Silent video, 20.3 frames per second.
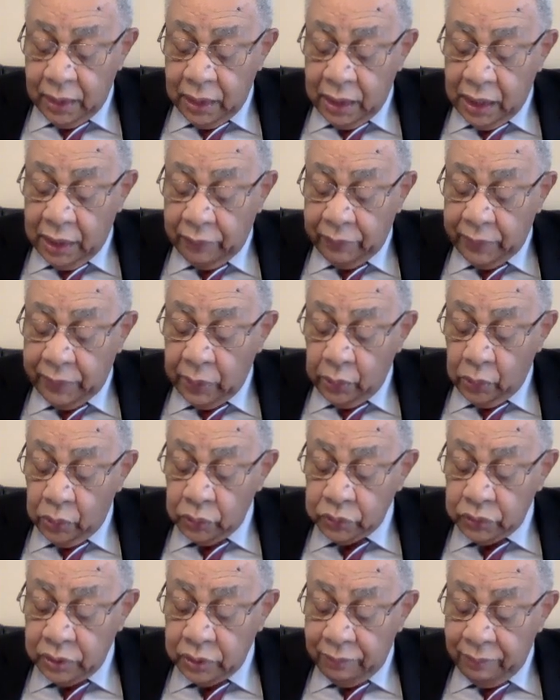and we owe
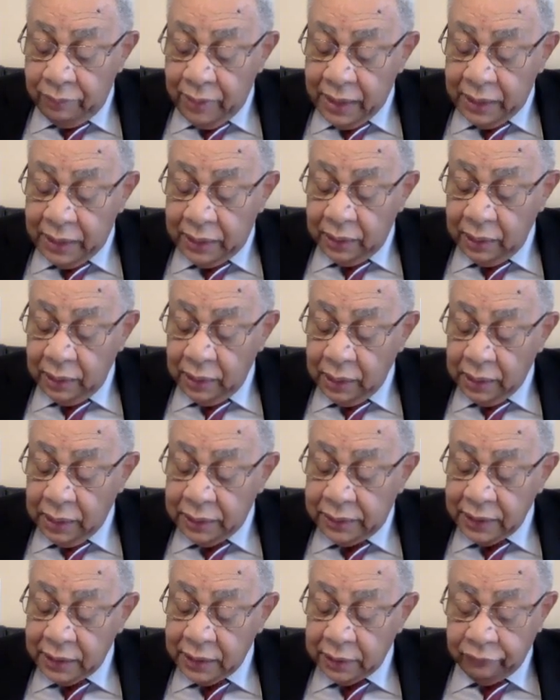to the many a
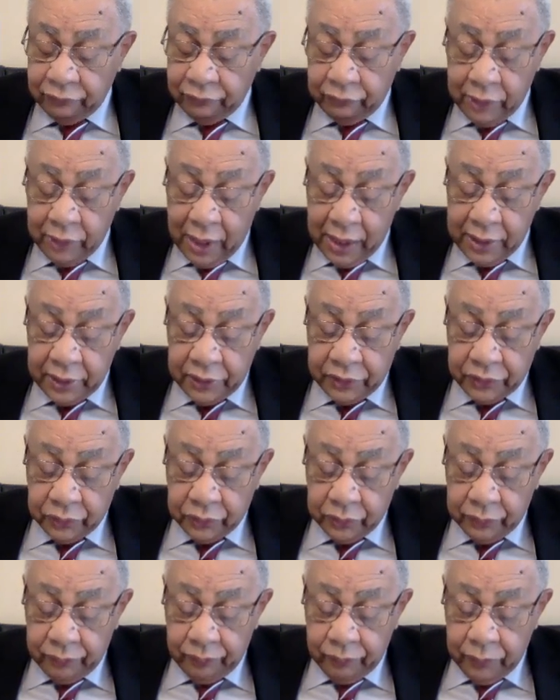debt of
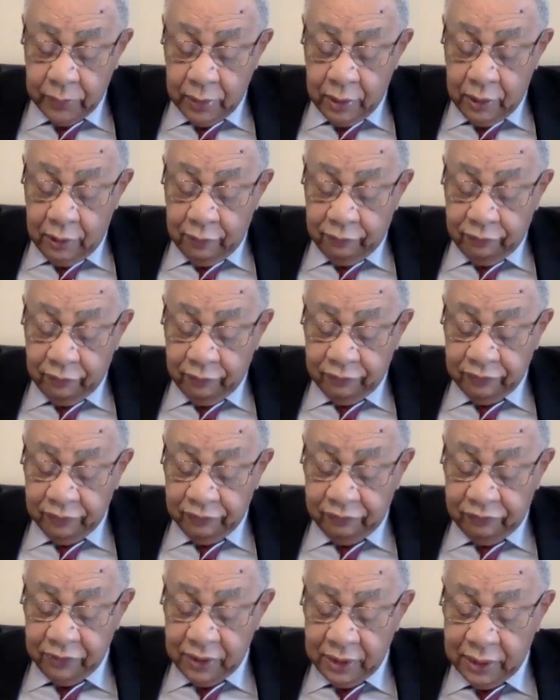gratitude for
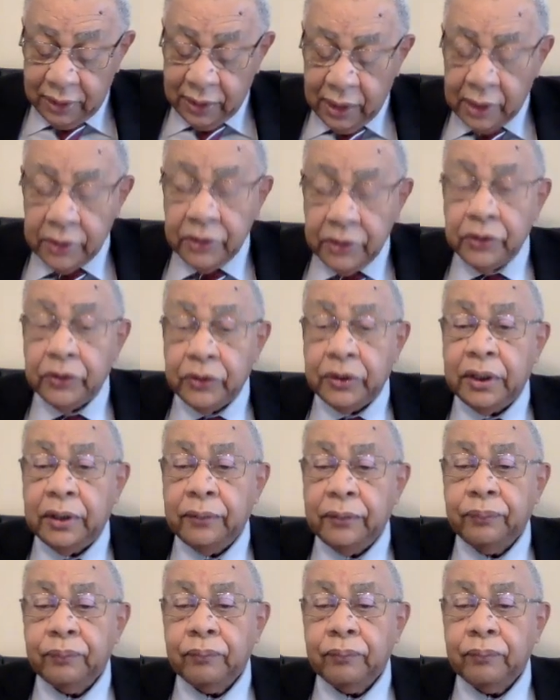fulfilling that duty.